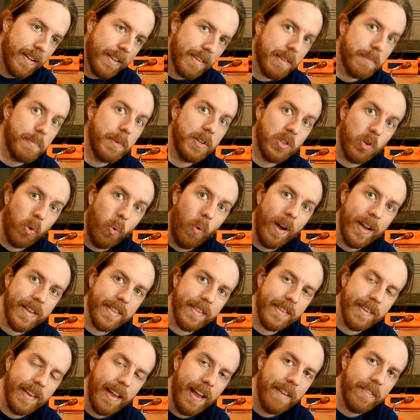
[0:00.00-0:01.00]
it's going to be
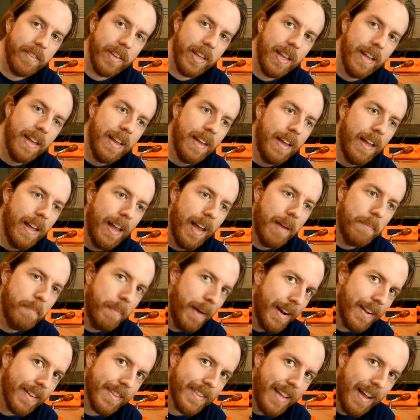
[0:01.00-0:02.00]
twice as heavy, and
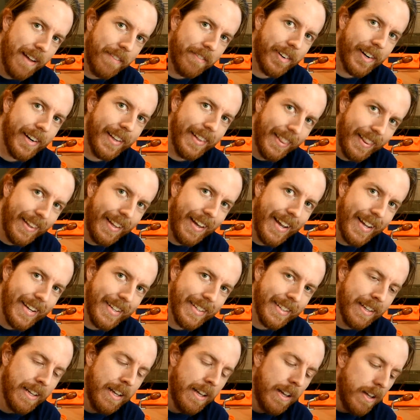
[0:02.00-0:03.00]
metal's not very light,